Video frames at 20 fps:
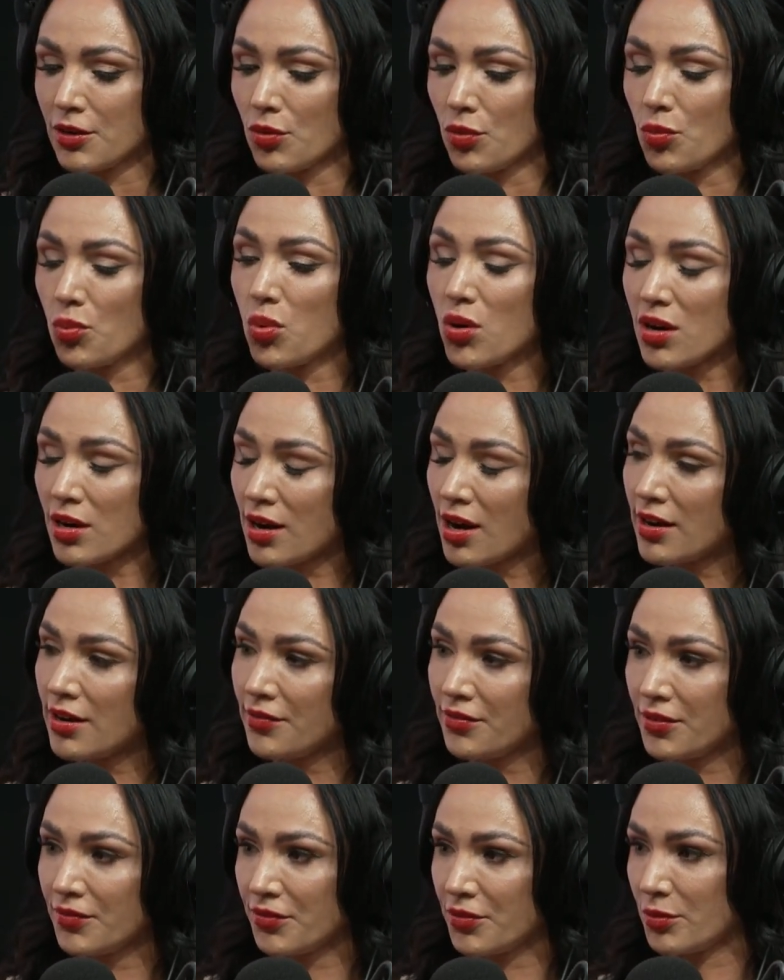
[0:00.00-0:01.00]
what kind
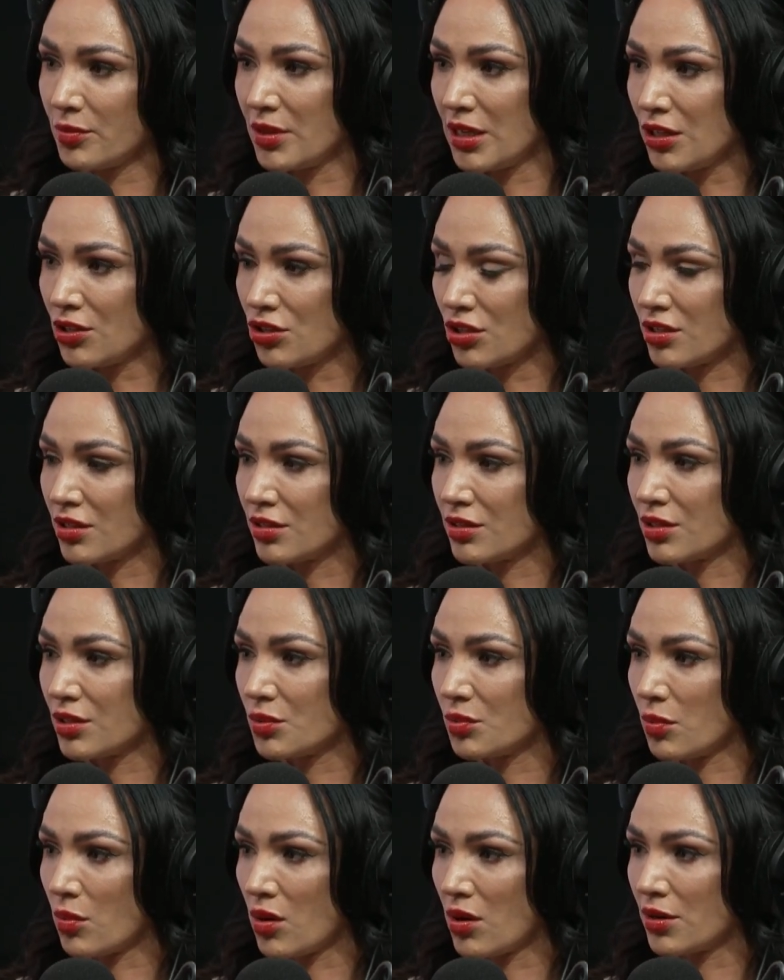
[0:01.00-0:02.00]
of information is
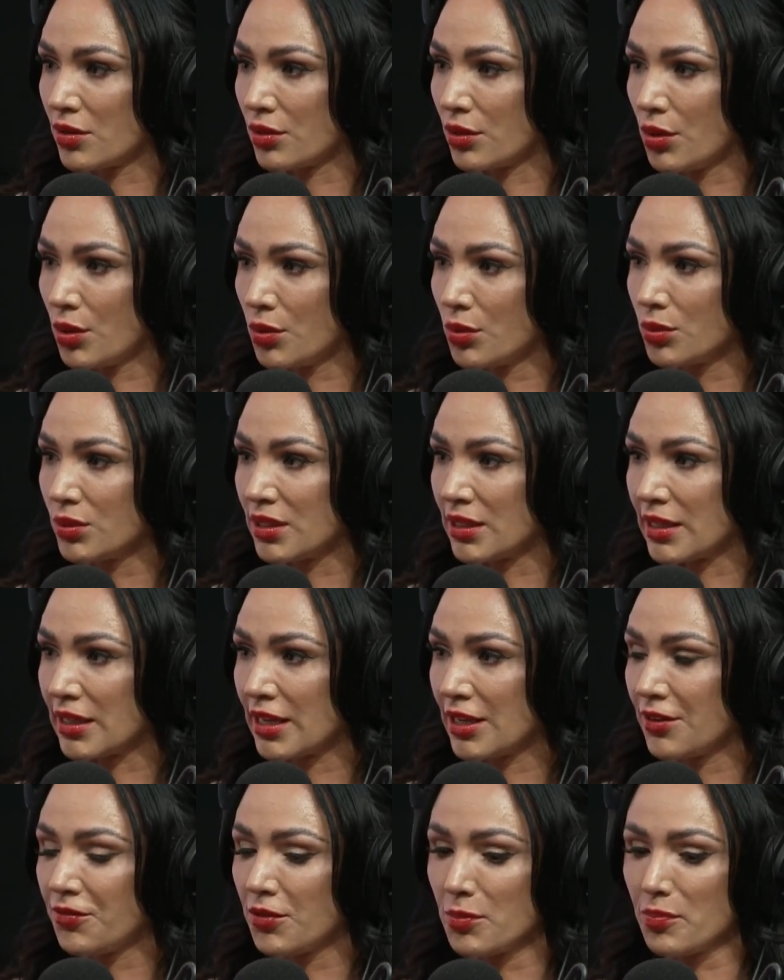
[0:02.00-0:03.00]
this water holding?
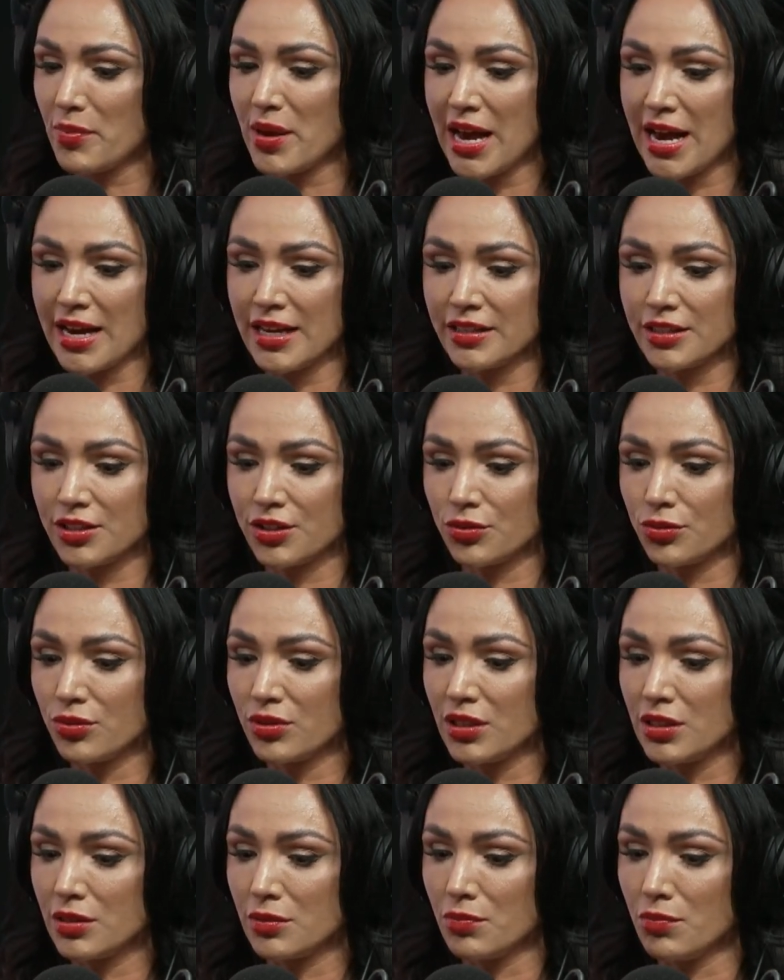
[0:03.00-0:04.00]
If it passed through
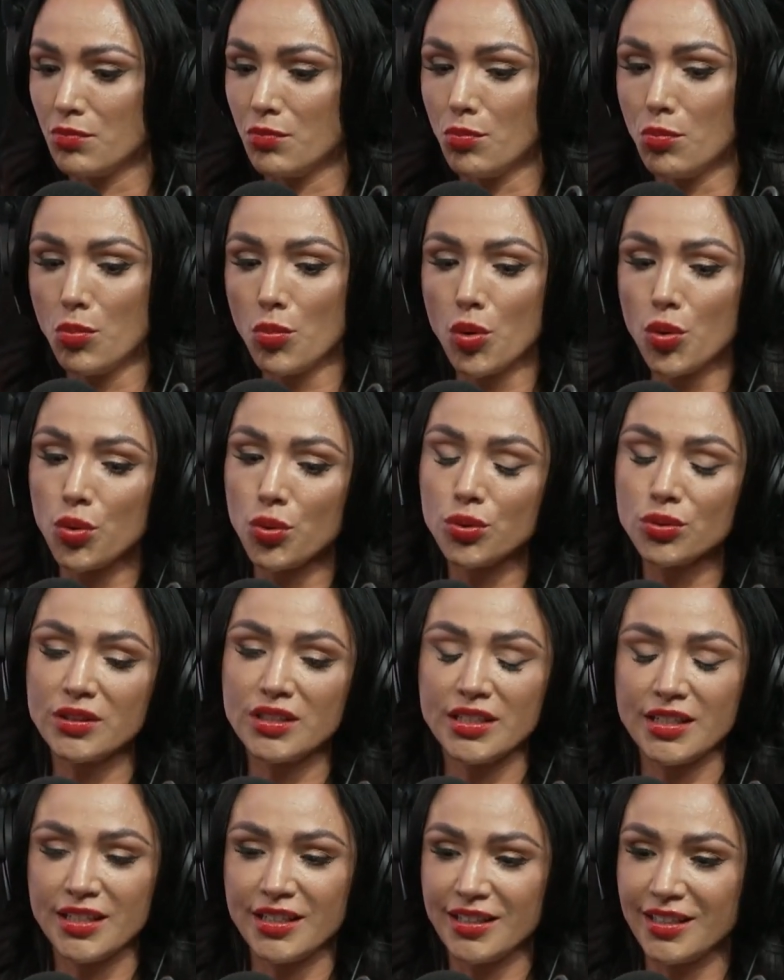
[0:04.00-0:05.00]
these
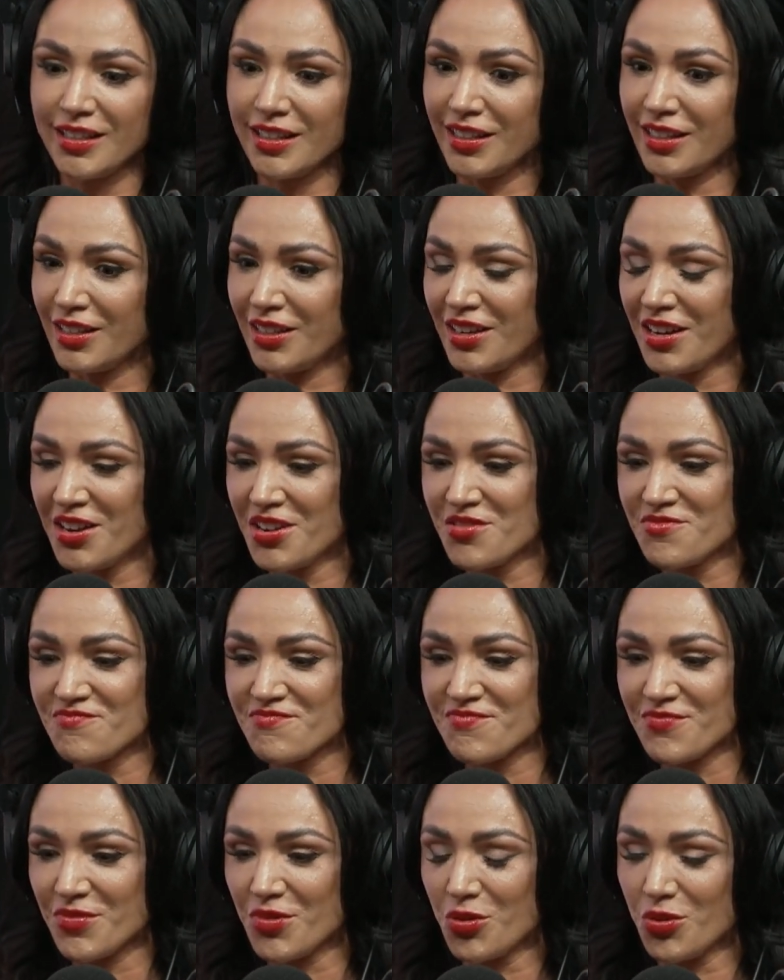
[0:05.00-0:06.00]
moldy
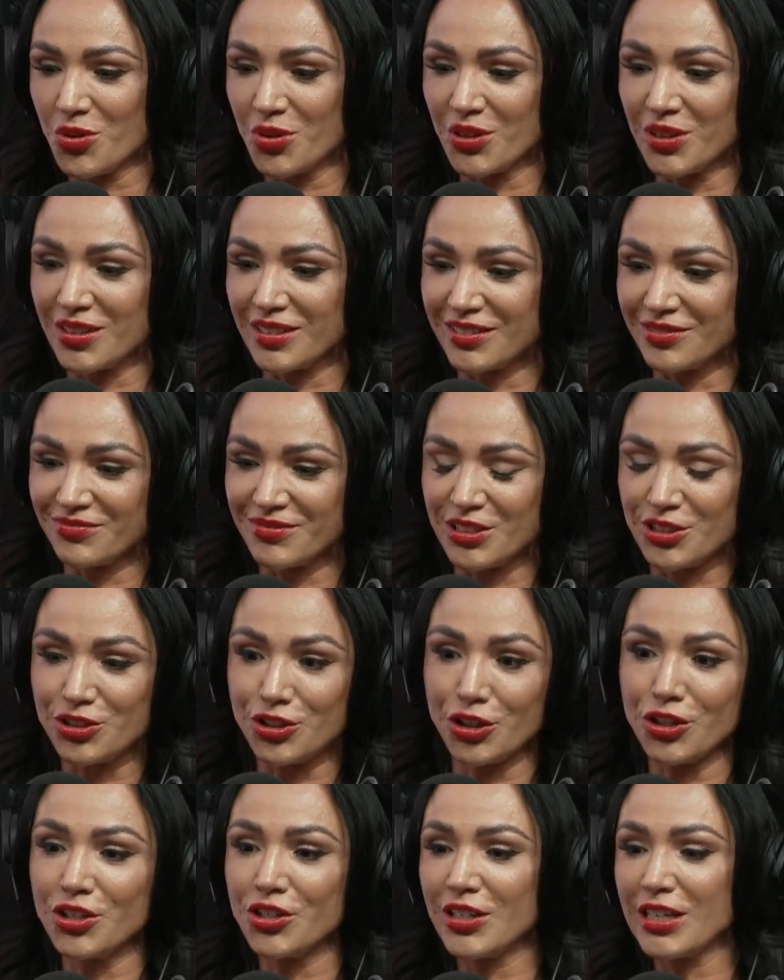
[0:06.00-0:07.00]
or
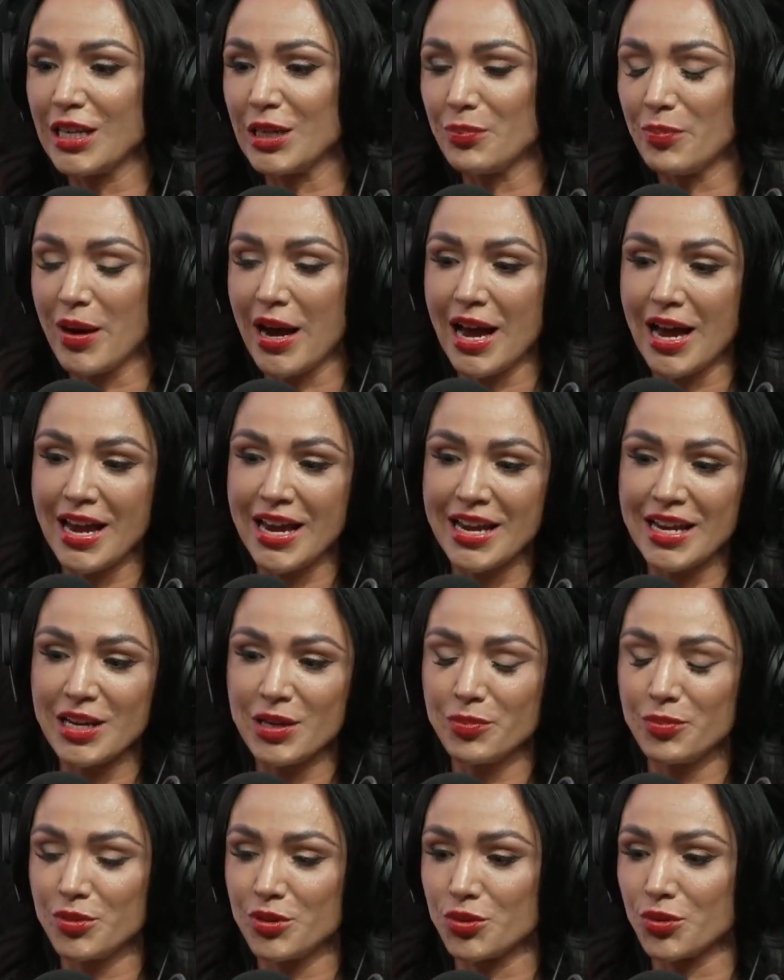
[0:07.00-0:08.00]
dirty
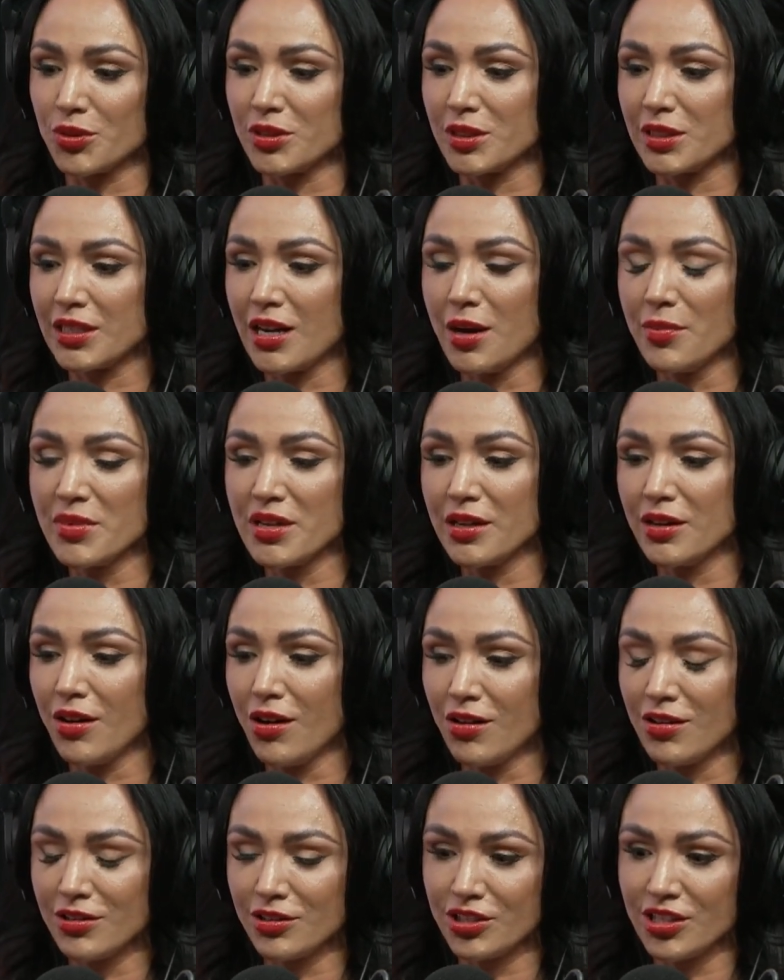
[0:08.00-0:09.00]
pipes, or it's come in
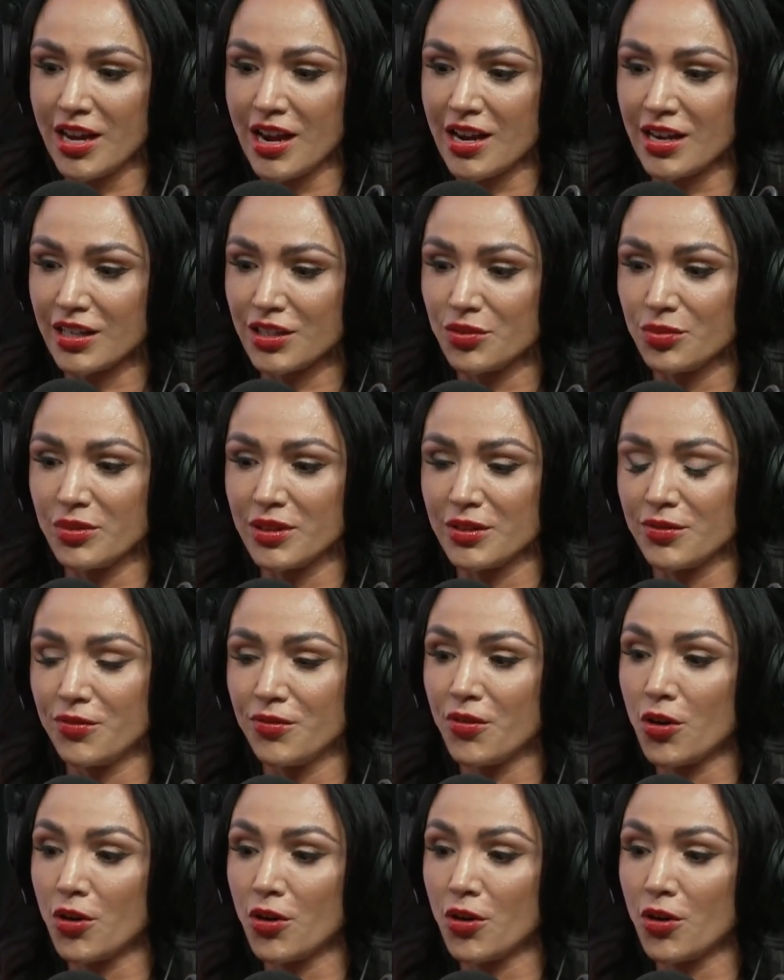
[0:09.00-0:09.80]
contact with